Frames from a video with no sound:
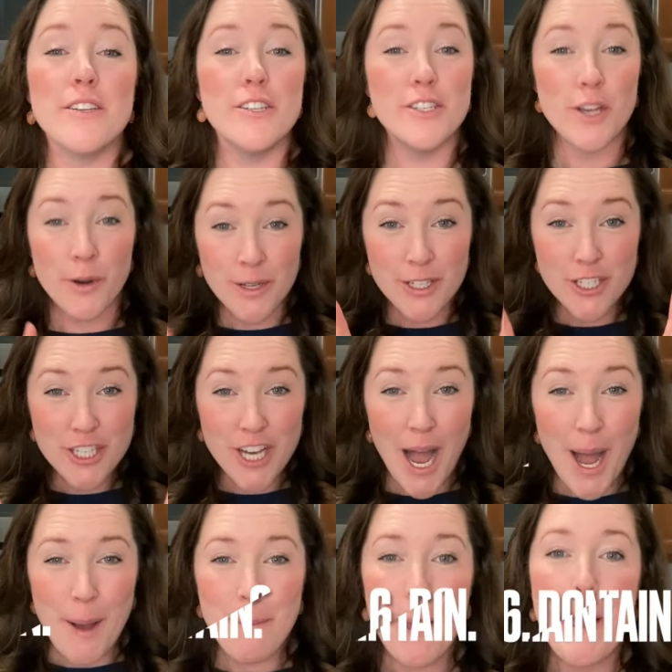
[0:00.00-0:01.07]
don't
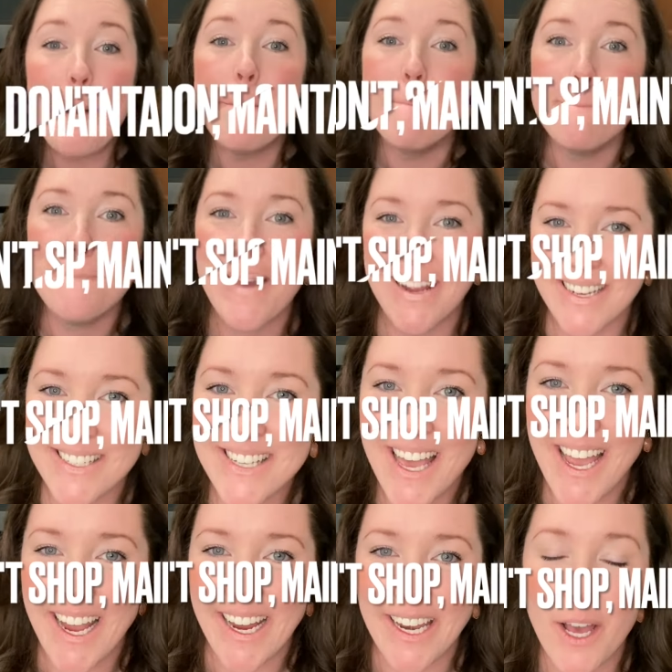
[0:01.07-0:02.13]
shop,
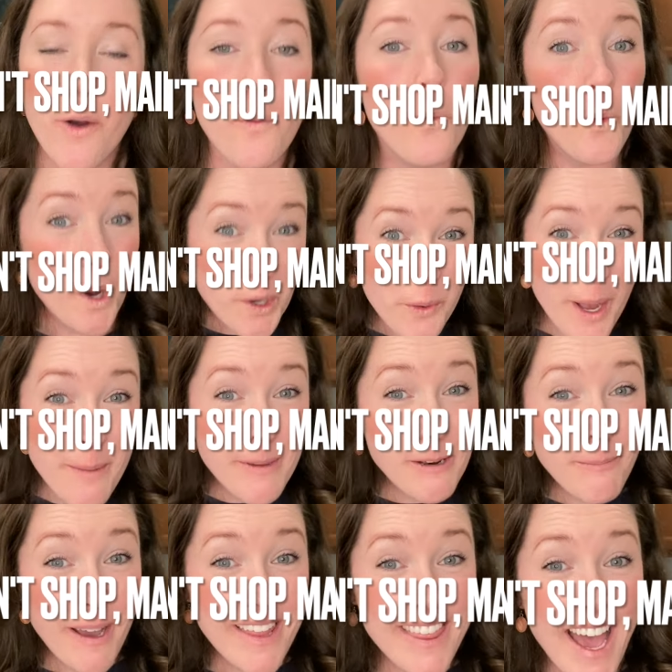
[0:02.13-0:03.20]
maintain. What do I mean
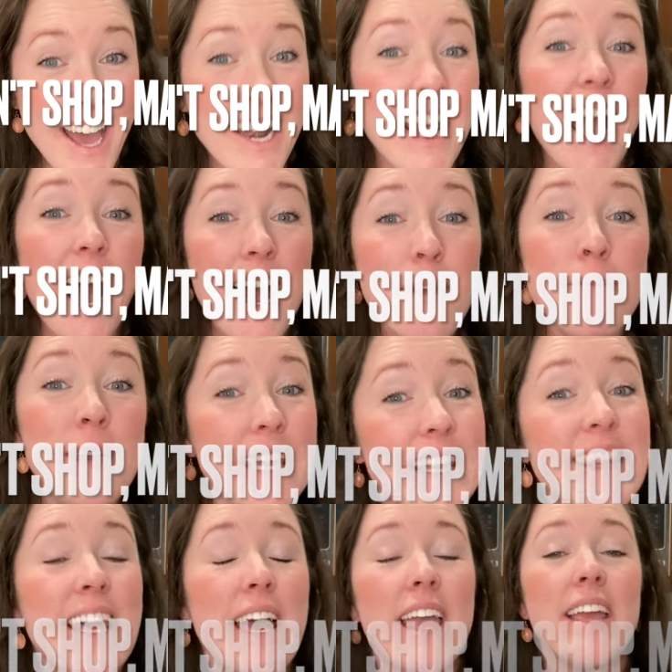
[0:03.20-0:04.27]
by that? I mean
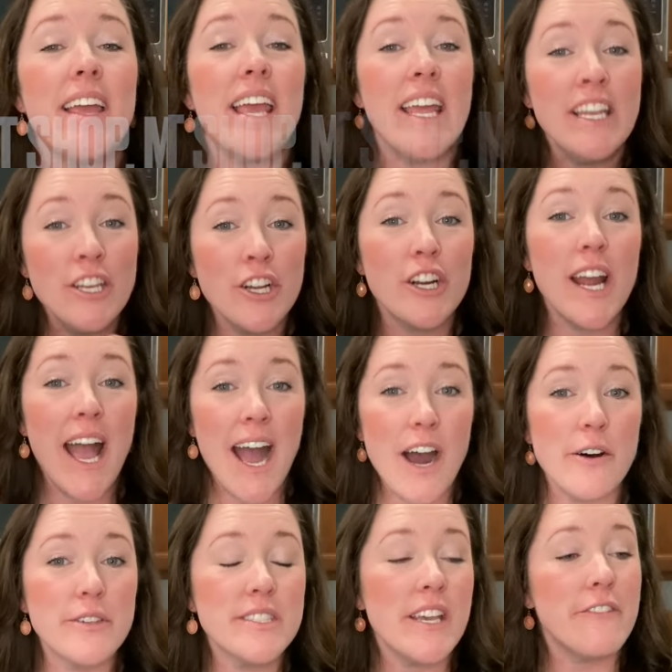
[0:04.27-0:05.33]
that in your
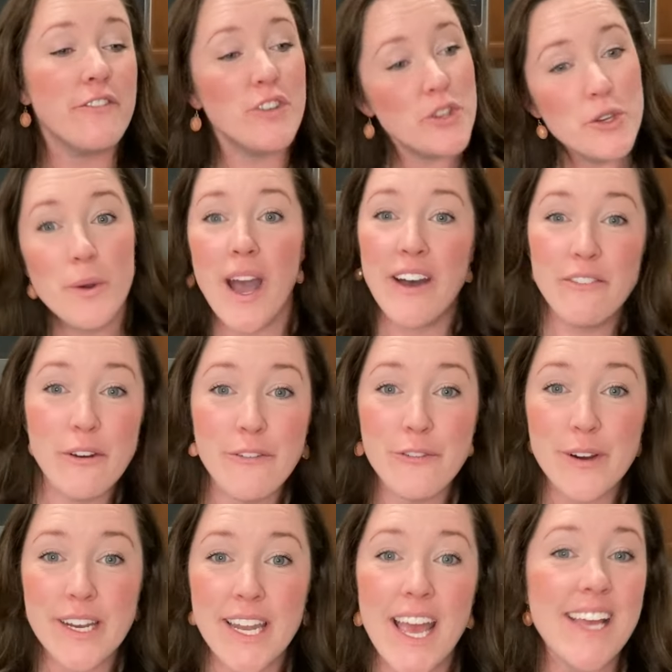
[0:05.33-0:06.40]
house, if you have a
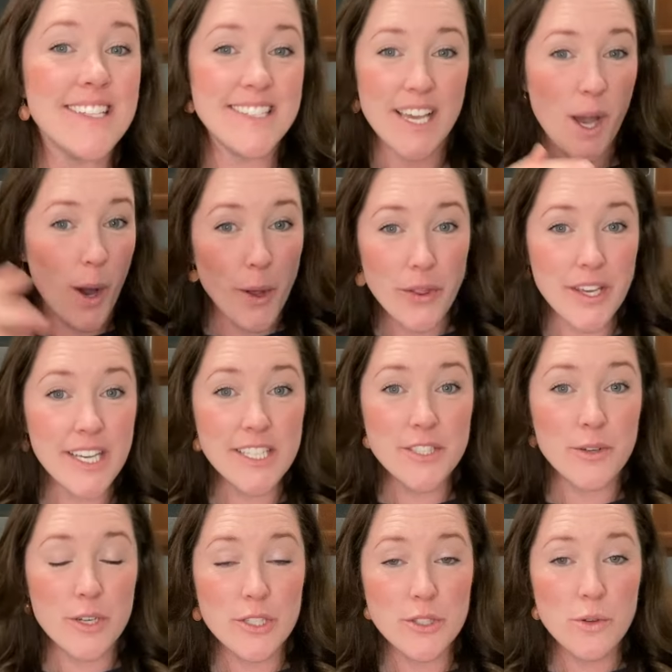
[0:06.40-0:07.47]
free day, say all the kids
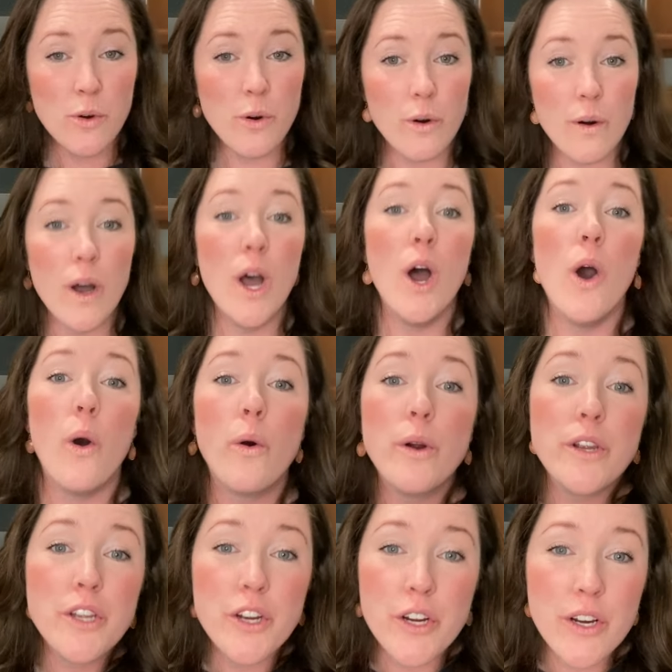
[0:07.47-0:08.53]
are at school, or
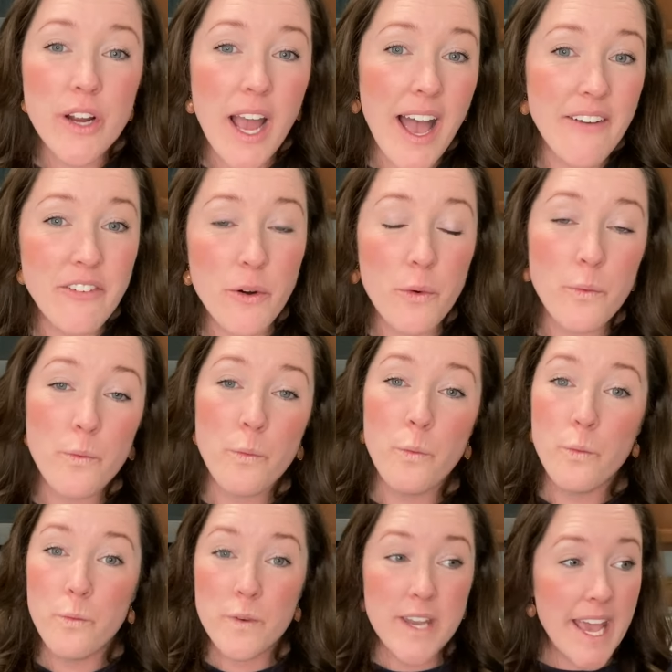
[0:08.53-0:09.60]
you have a
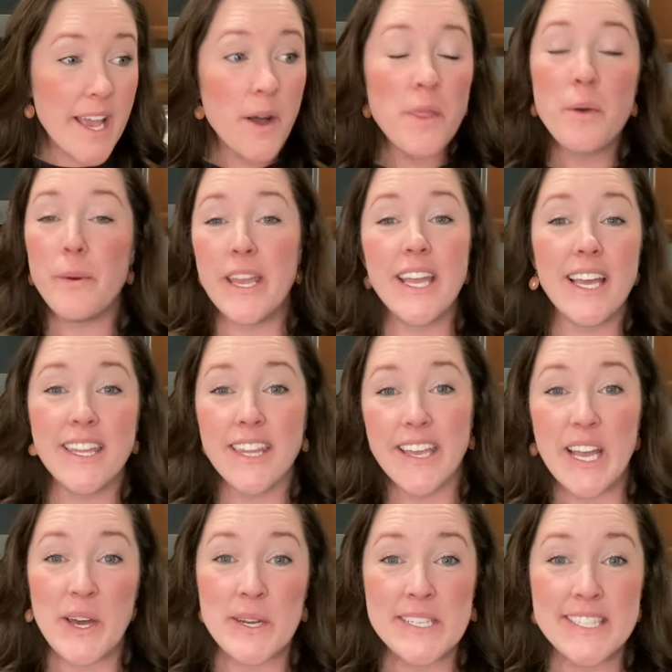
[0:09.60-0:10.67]
day on the weekend,
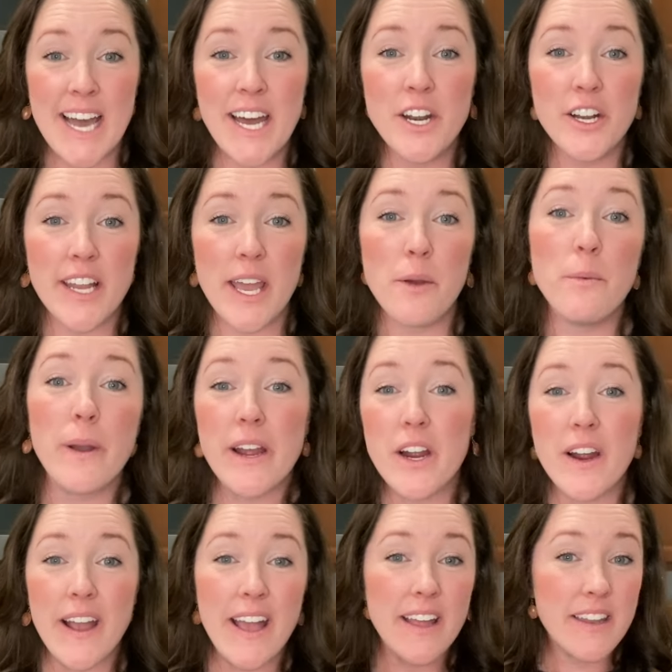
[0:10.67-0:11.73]
like on a Saturday,
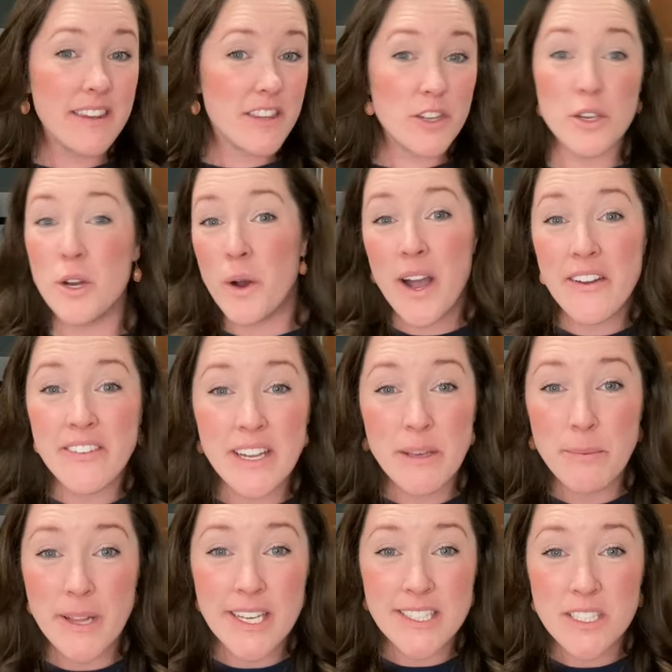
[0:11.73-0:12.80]
where you don't have any
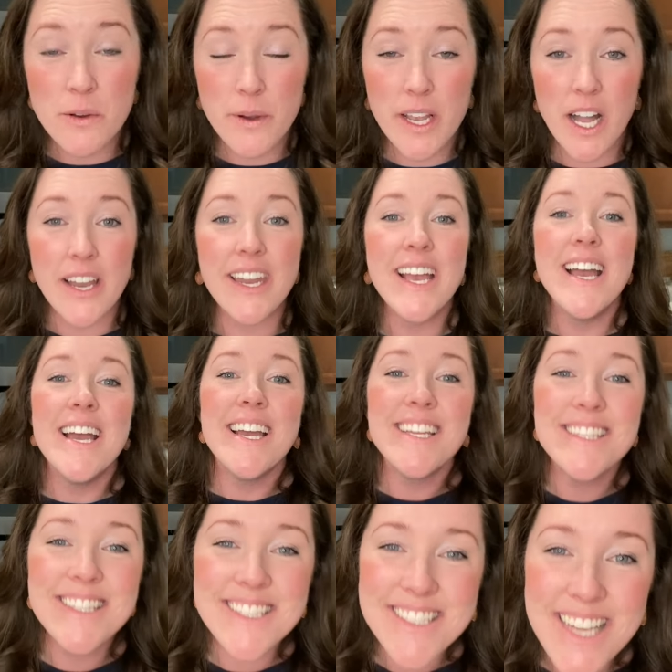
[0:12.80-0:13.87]
plans going on,
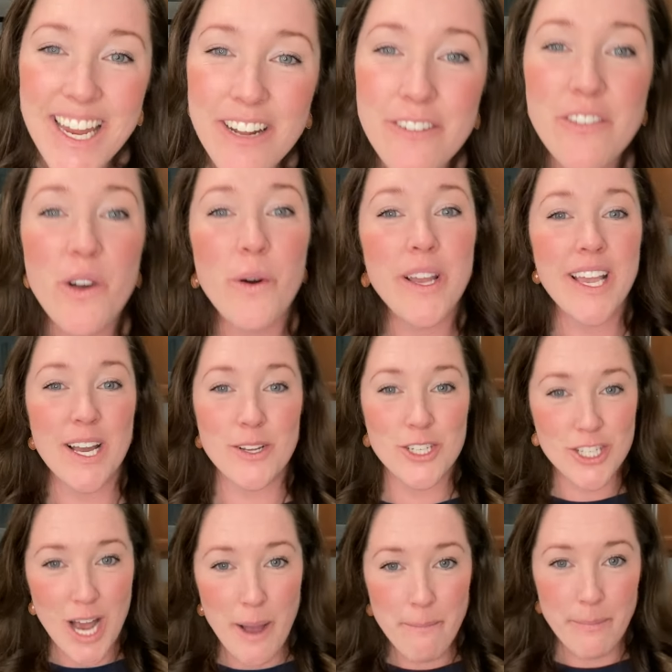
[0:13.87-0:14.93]
instead of going out
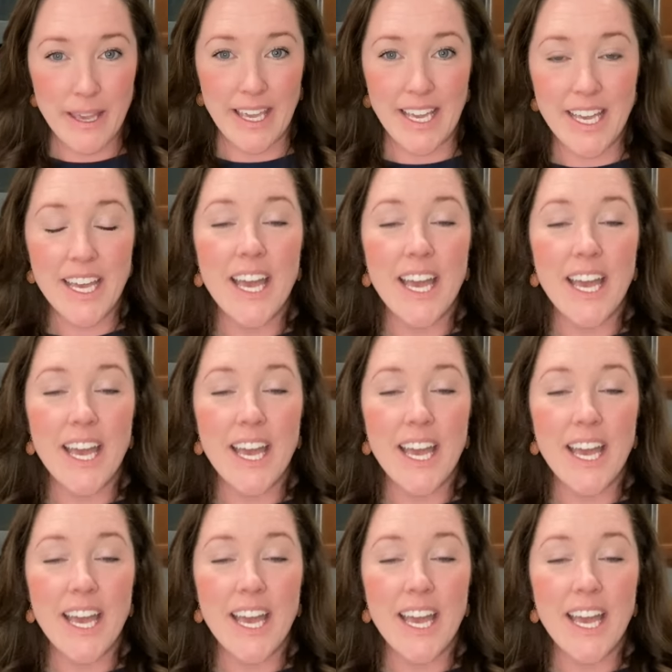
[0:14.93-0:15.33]
shopping,